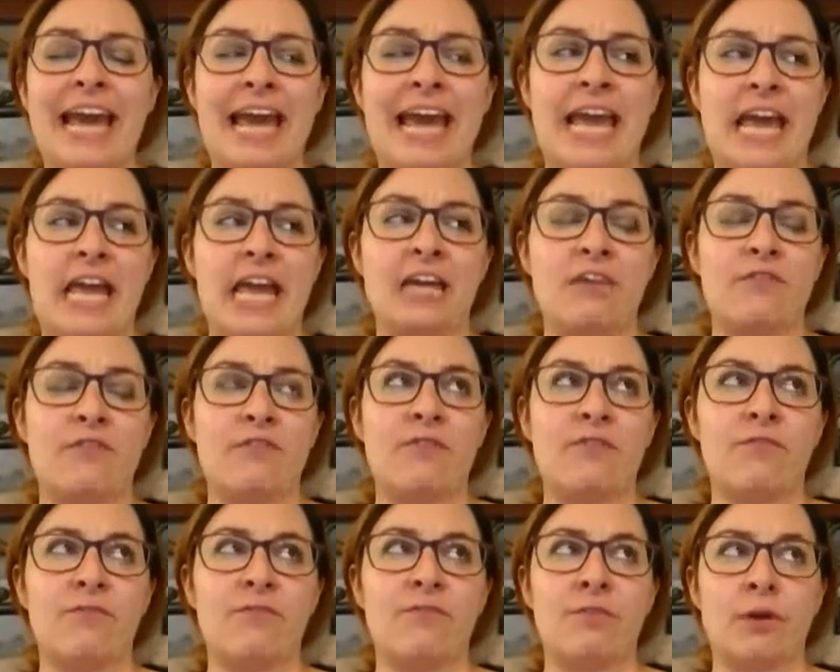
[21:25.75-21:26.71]
And
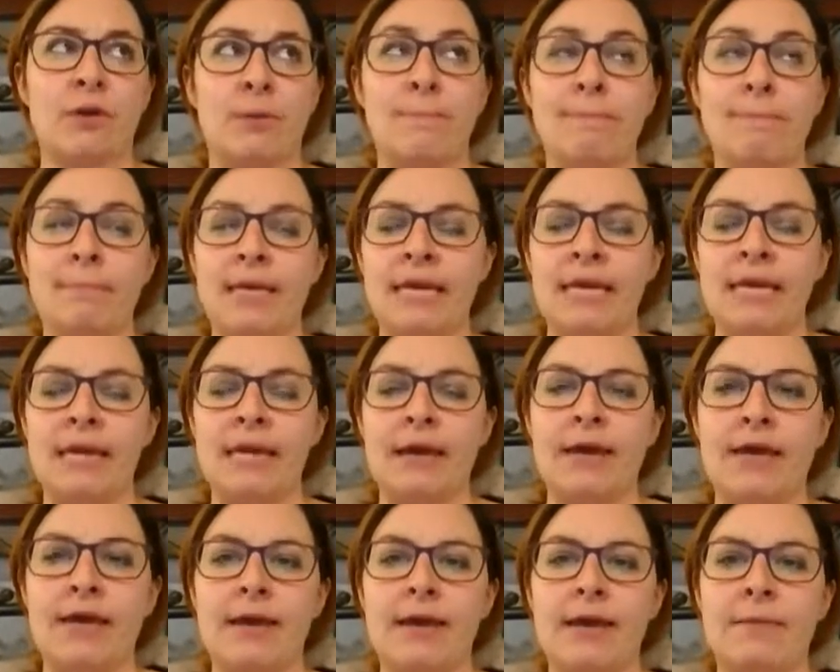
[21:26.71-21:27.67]
for me,
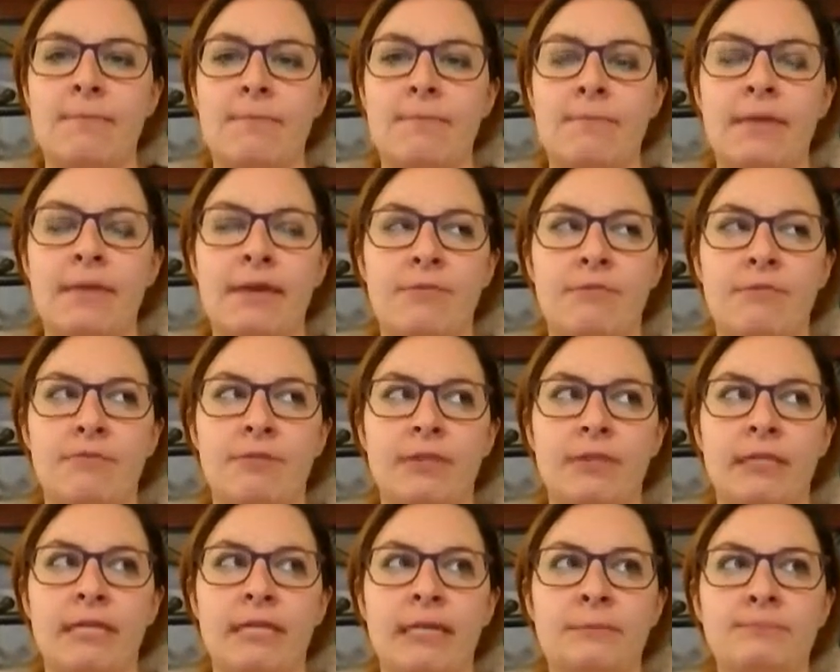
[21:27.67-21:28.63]
um, it
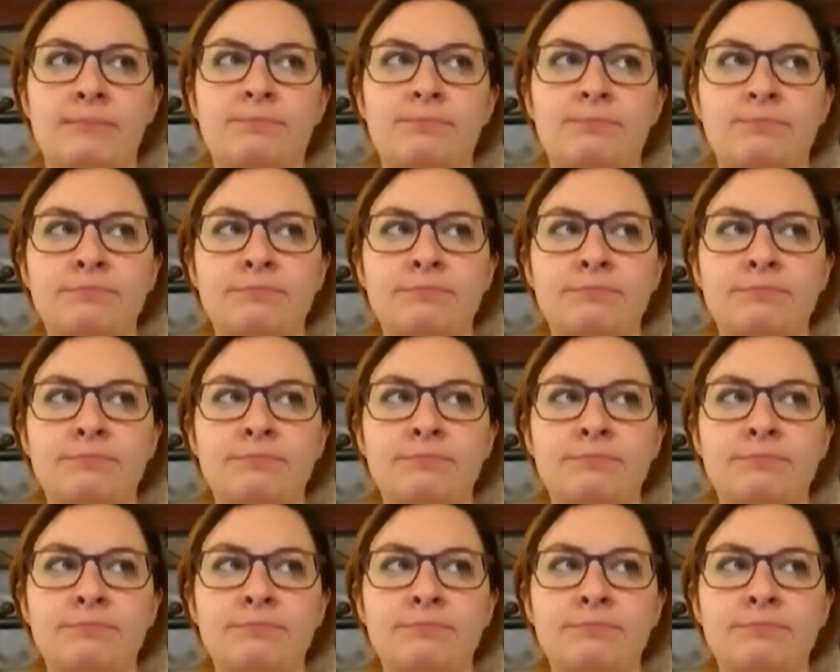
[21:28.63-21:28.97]
really